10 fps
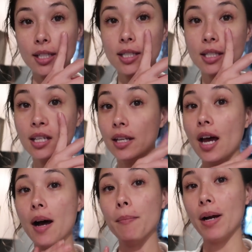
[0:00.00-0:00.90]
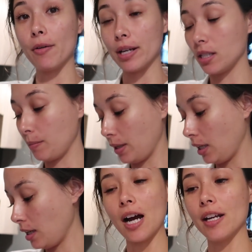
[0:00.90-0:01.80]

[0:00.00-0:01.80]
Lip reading: It's not my recipe.